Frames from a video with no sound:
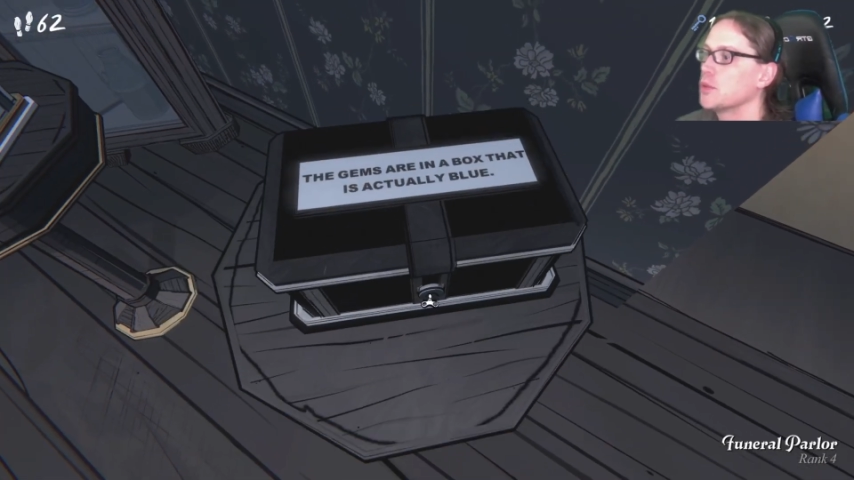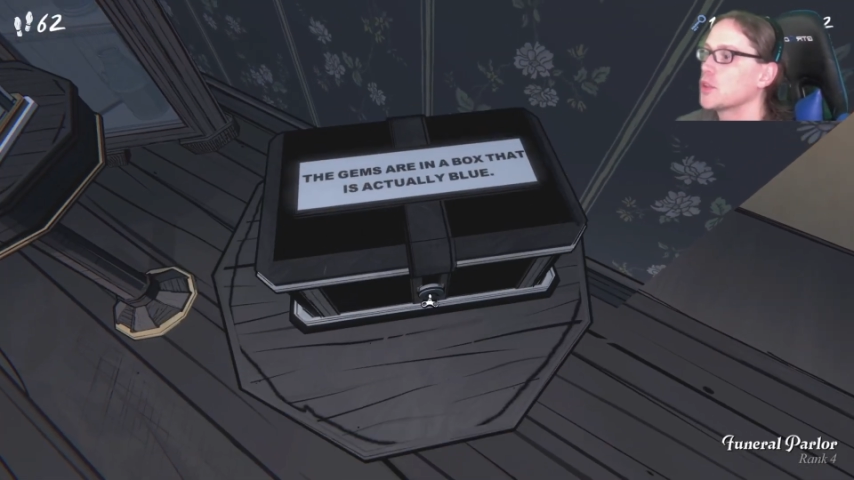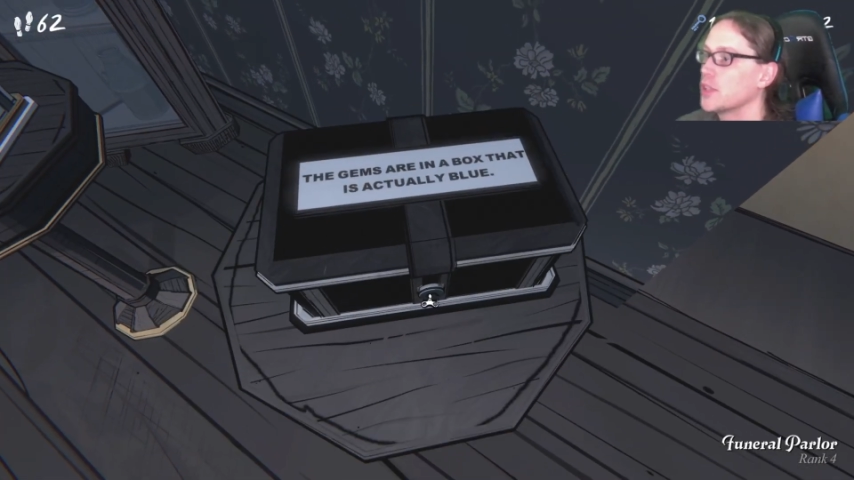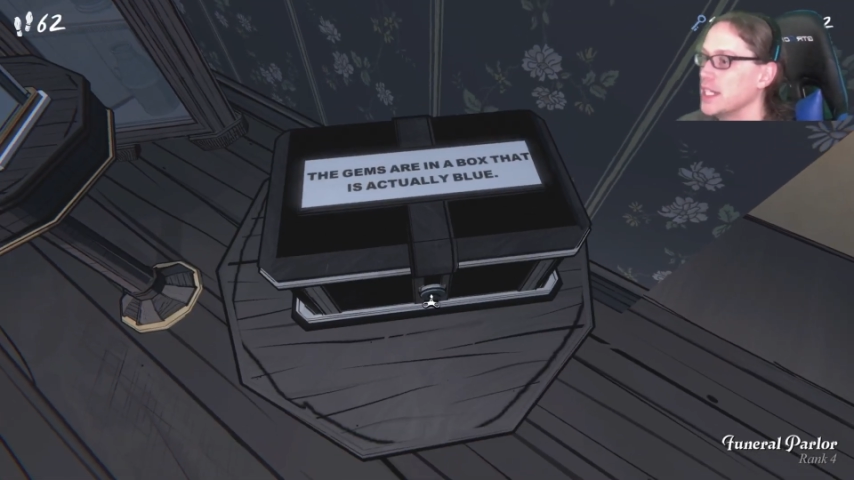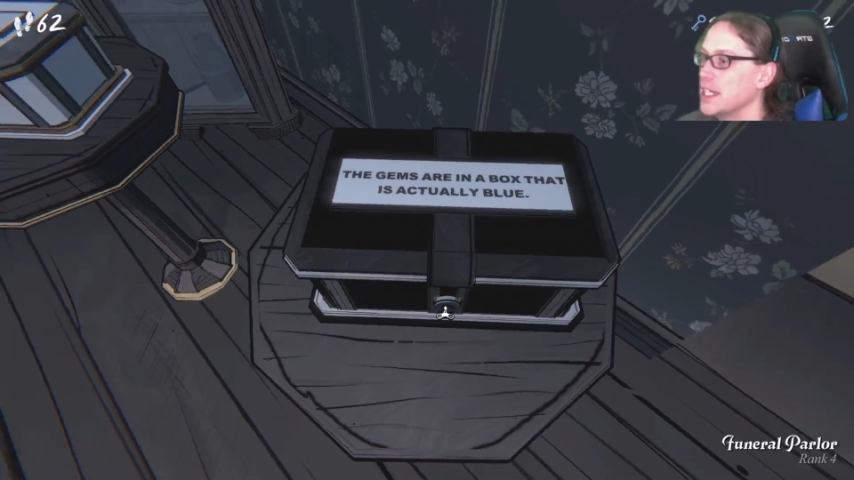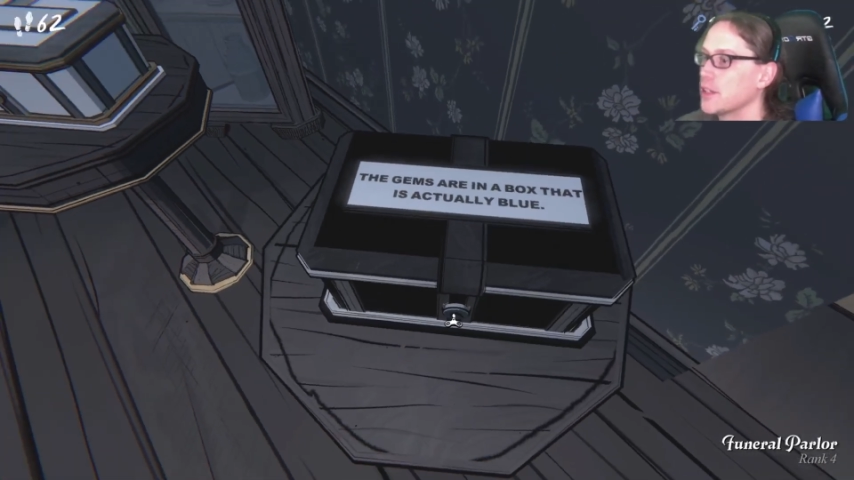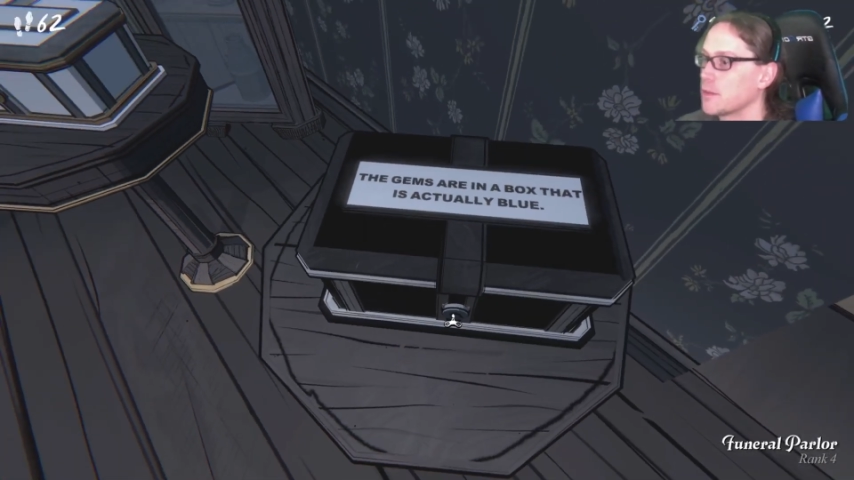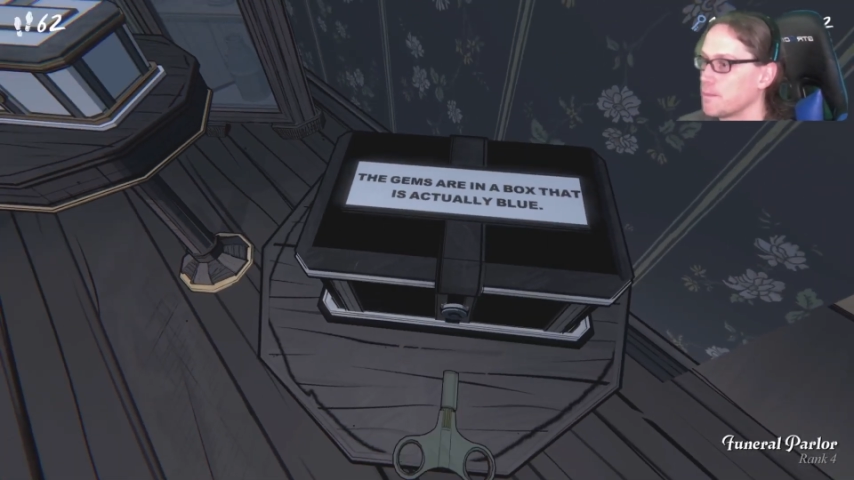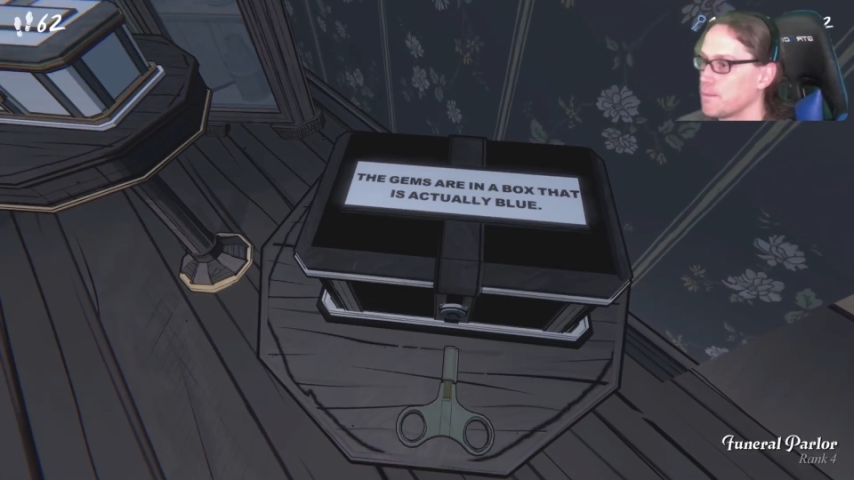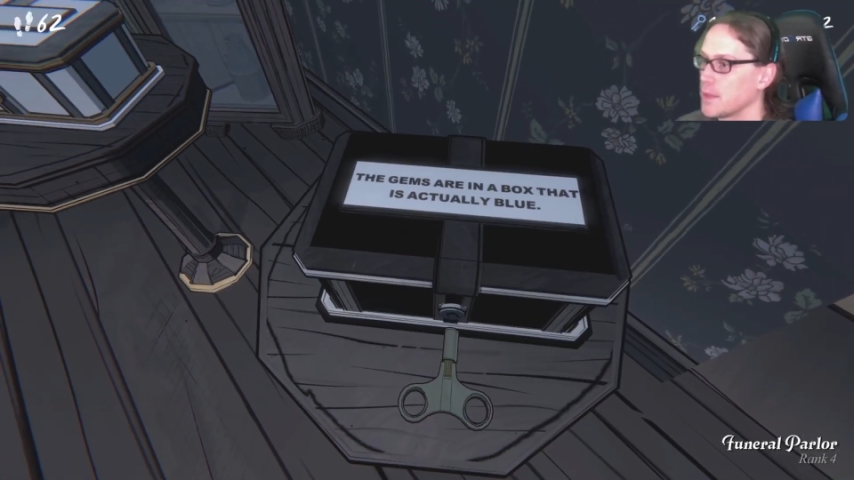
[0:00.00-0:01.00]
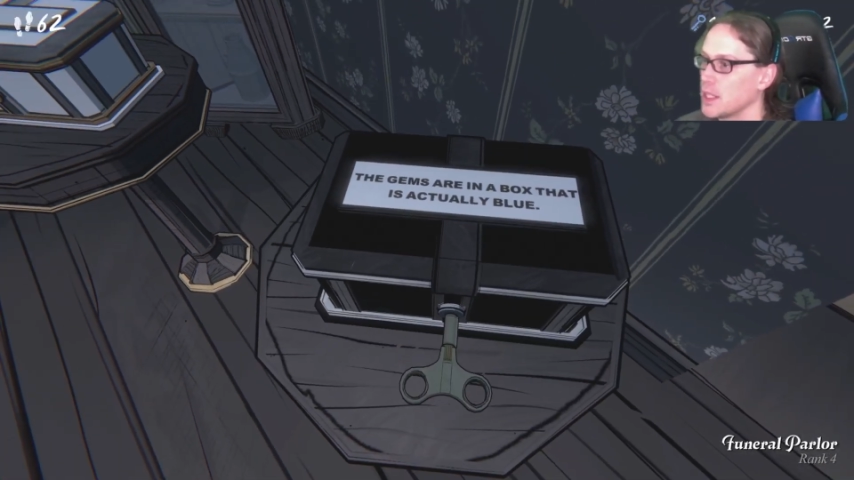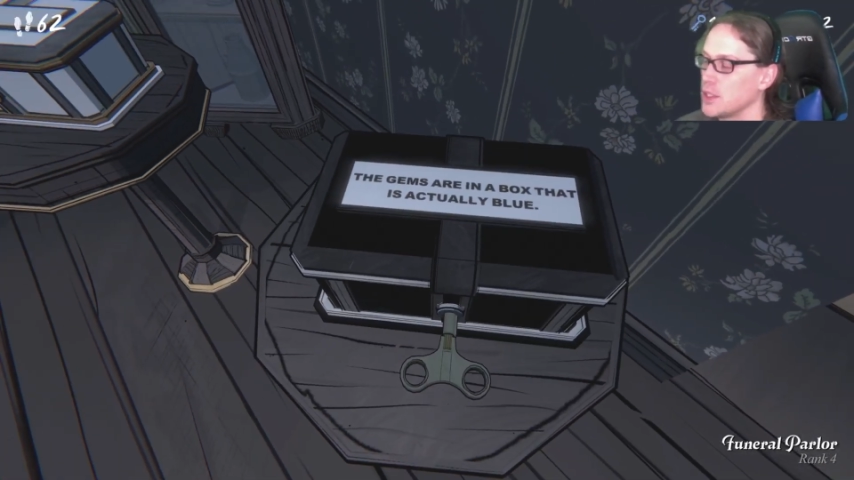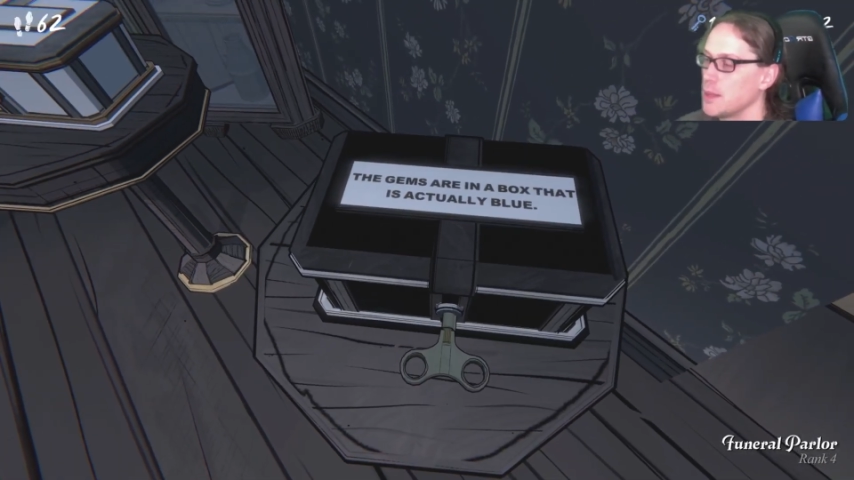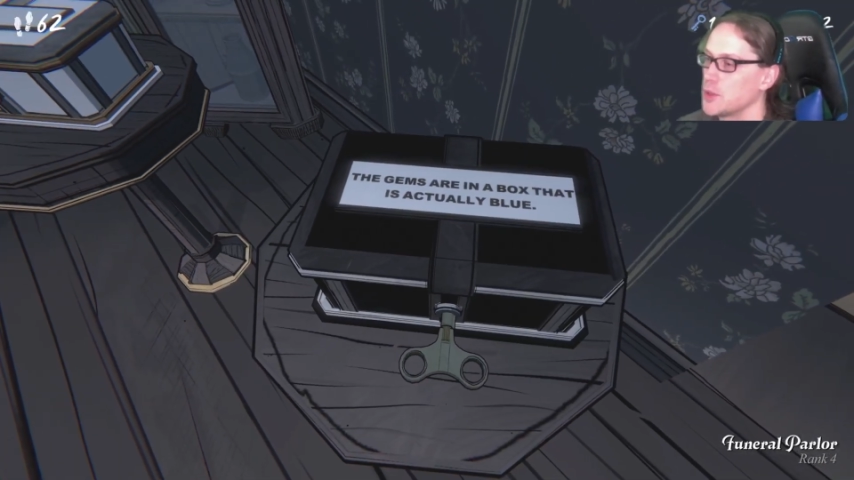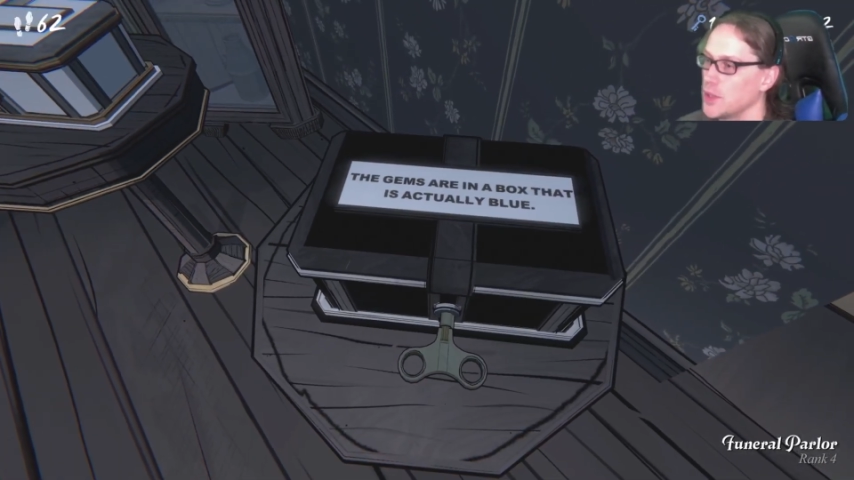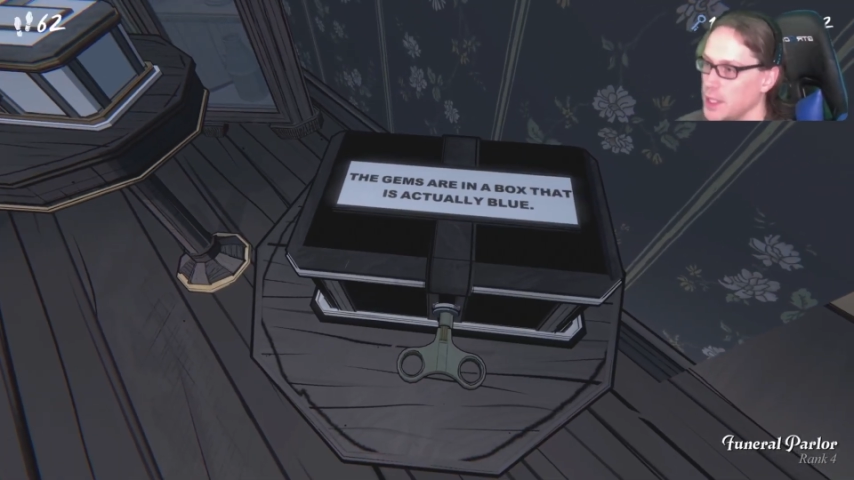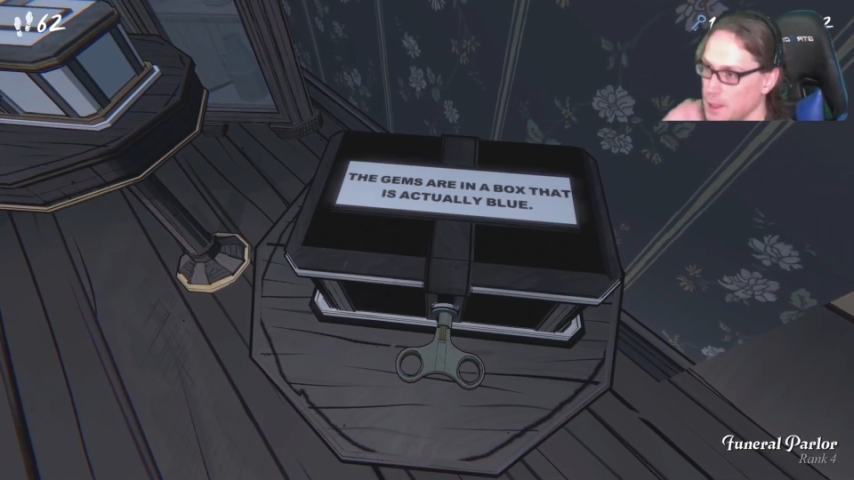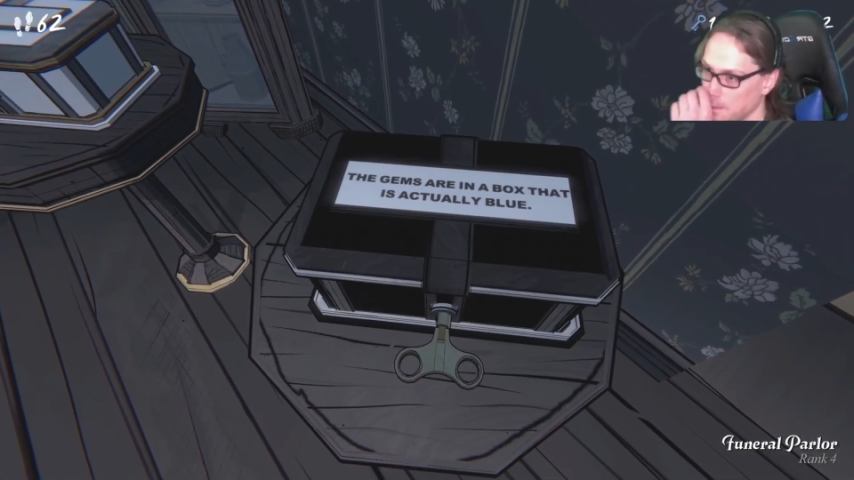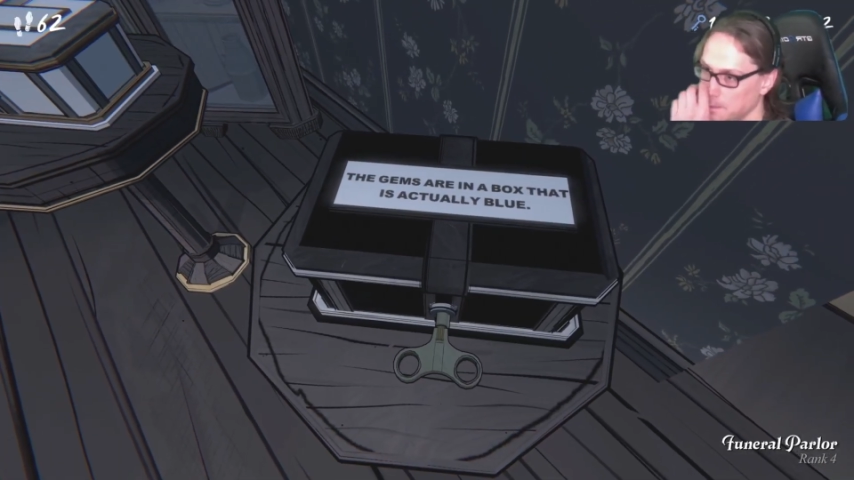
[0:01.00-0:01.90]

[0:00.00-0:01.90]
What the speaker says: They're in here. Gems are in here.